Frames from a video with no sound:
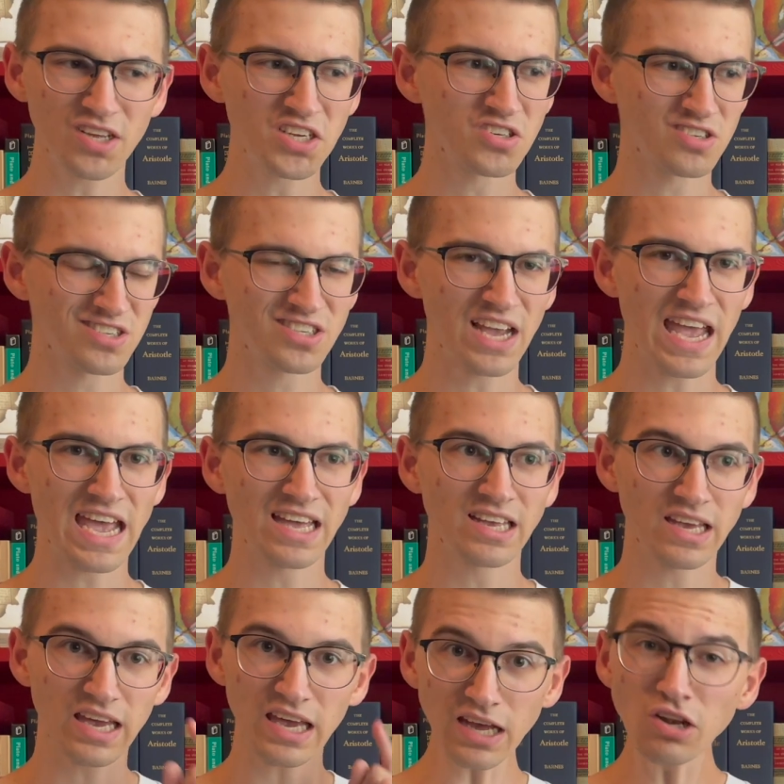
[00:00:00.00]
just saying
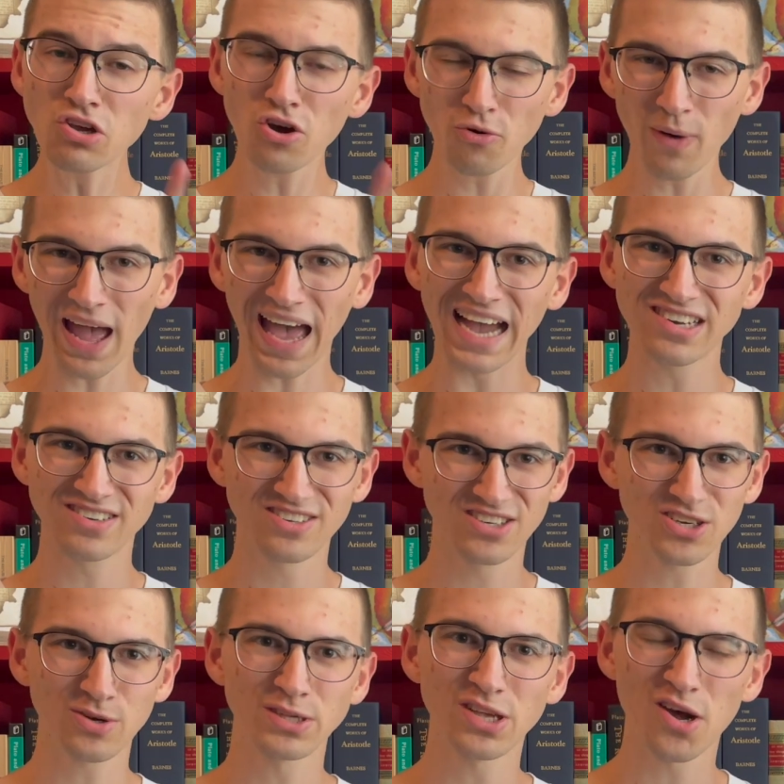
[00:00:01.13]
incorrect
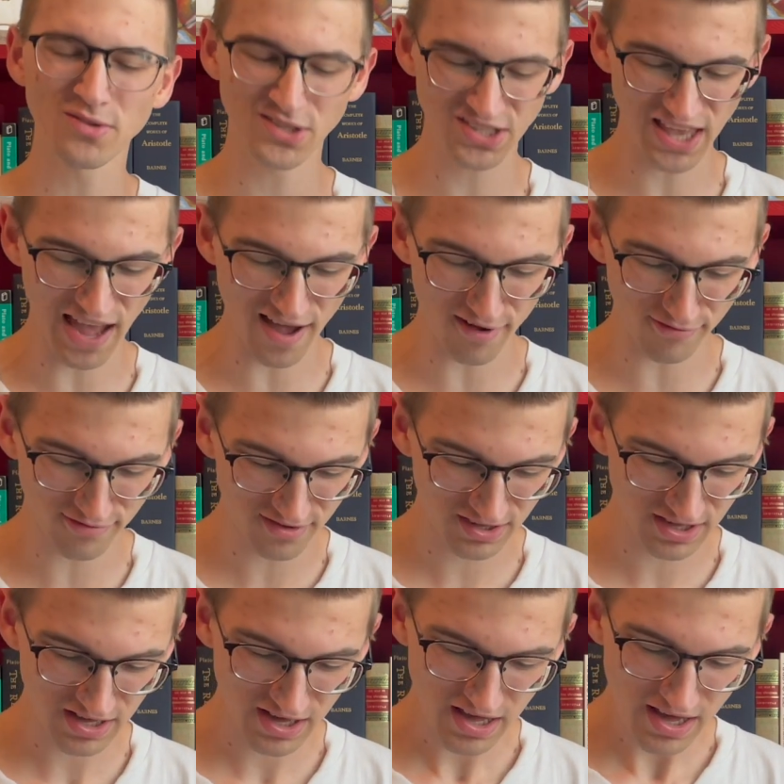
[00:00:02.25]
to his own stuff.
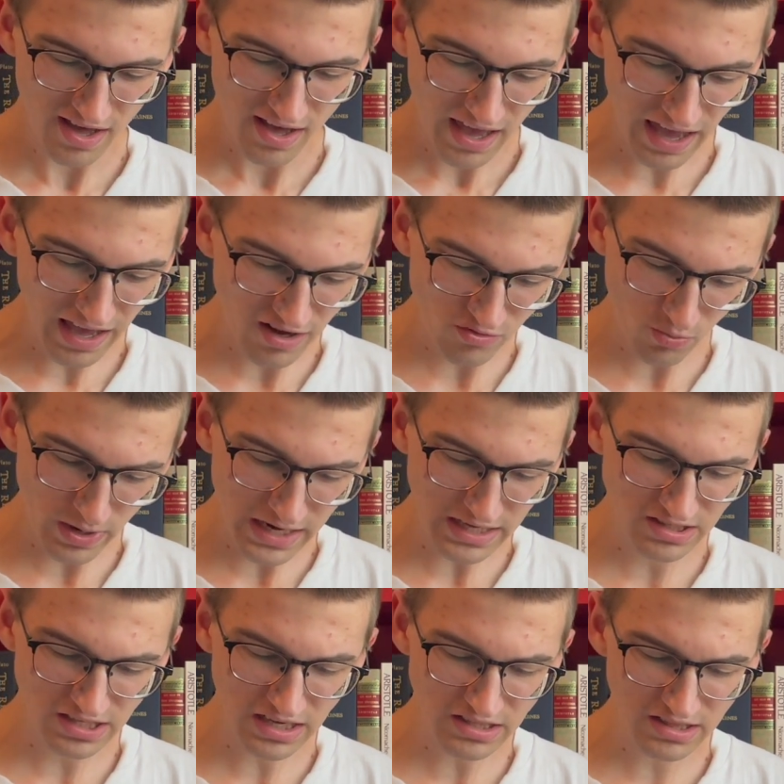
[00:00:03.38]
And when he
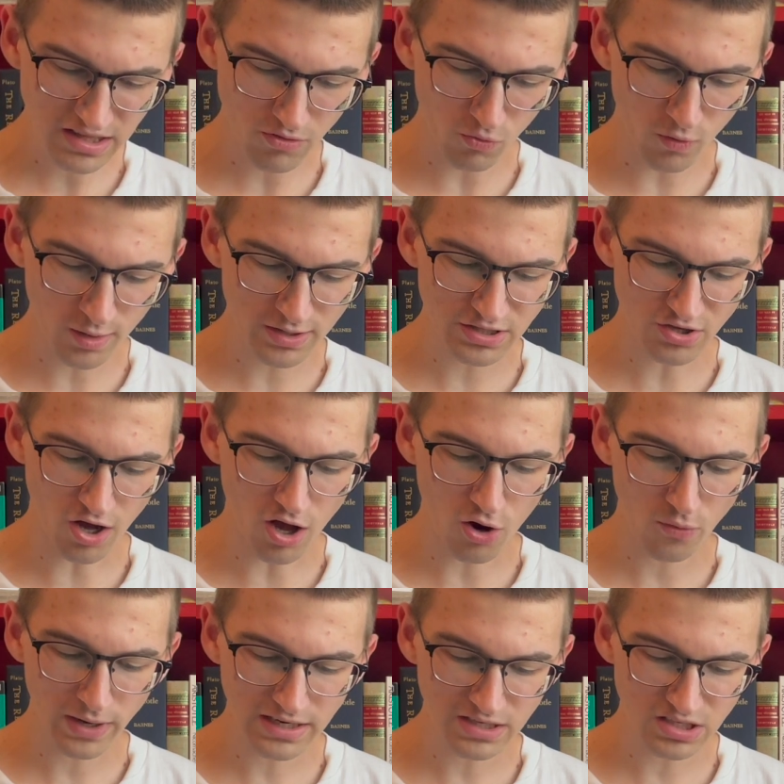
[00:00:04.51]
says that world is
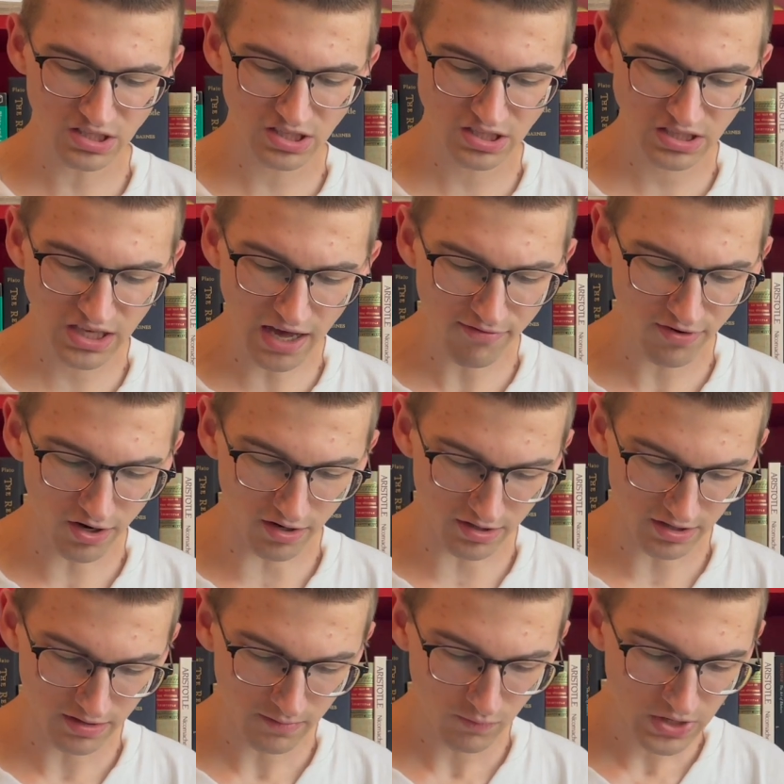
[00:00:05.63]
already discovered,
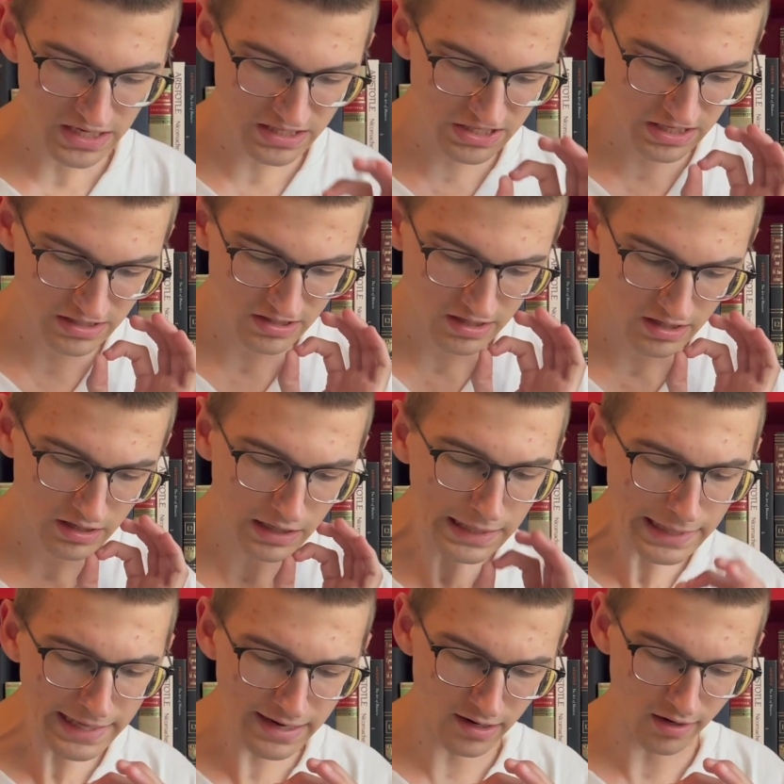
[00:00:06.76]
he says
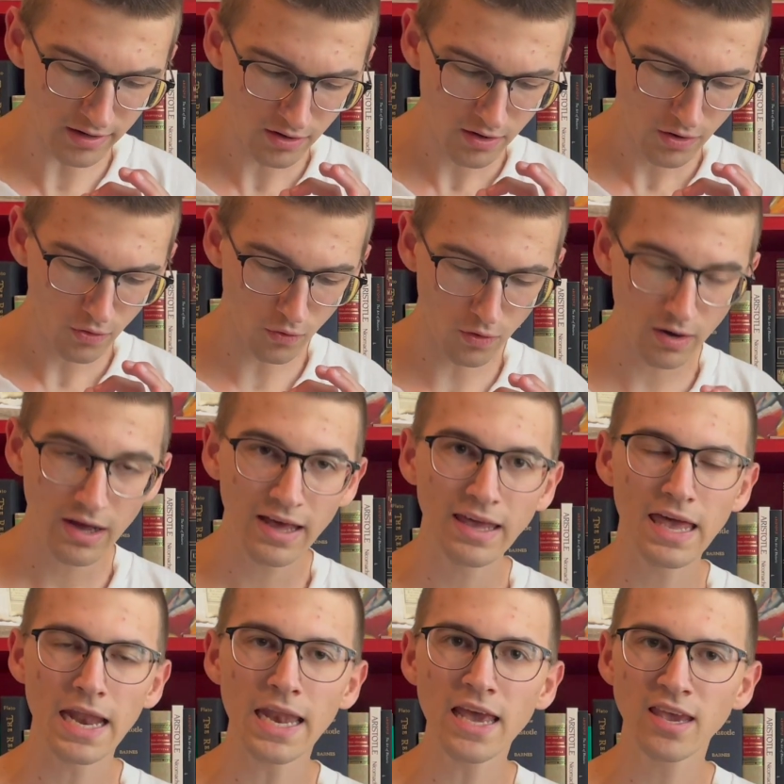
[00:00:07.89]
cleared, or
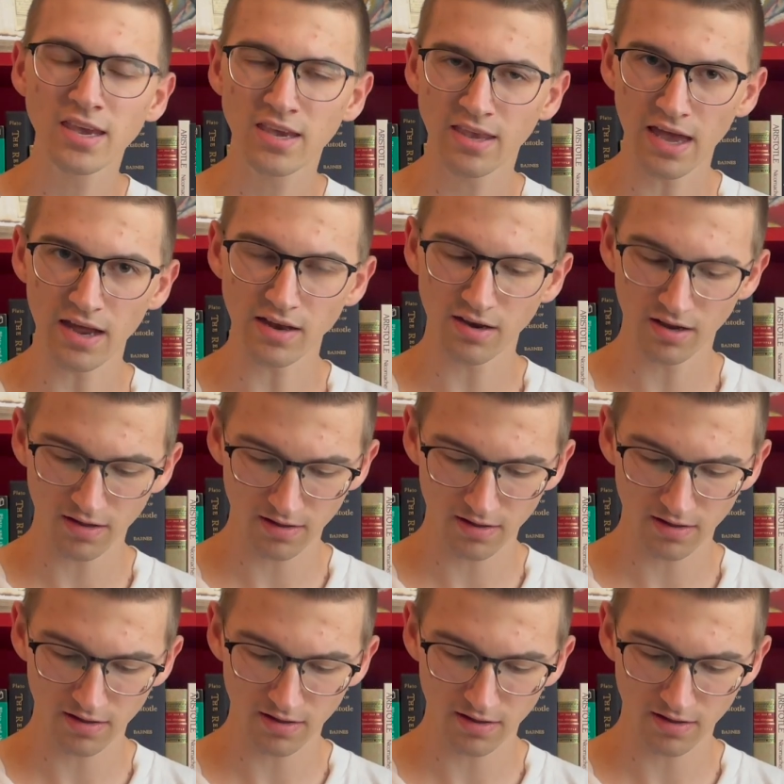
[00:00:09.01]
gelichtet.